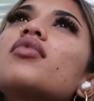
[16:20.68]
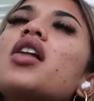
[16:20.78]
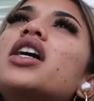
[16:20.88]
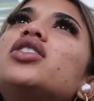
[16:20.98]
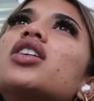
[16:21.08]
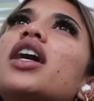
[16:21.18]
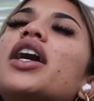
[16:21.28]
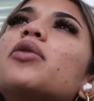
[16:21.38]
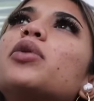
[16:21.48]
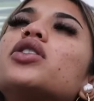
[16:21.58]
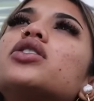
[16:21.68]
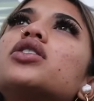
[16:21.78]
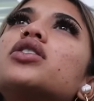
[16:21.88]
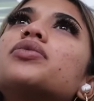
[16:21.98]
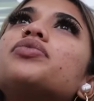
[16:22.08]
I took edibles.
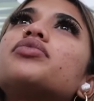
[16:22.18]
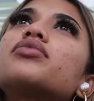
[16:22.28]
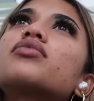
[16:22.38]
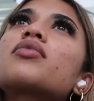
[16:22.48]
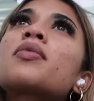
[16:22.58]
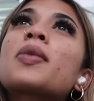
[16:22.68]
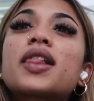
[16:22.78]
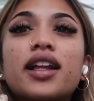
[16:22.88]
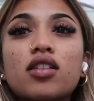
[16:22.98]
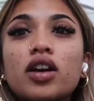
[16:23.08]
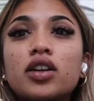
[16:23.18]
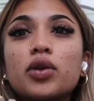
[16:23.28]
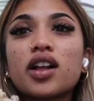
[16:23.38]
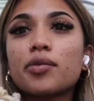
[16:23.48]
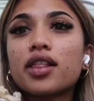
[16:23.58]
That's kind of
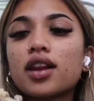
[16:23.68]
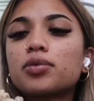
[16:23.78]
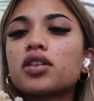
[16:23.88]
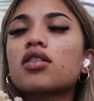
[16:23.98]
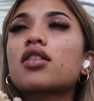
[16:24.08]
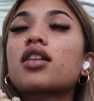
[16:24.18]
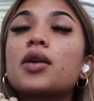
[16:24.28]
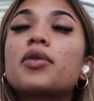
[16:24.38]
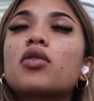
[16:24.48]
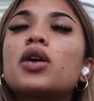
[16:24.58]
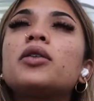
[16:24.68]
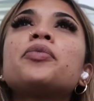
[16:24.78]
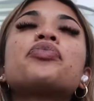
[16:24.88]
what helped me sleep as well.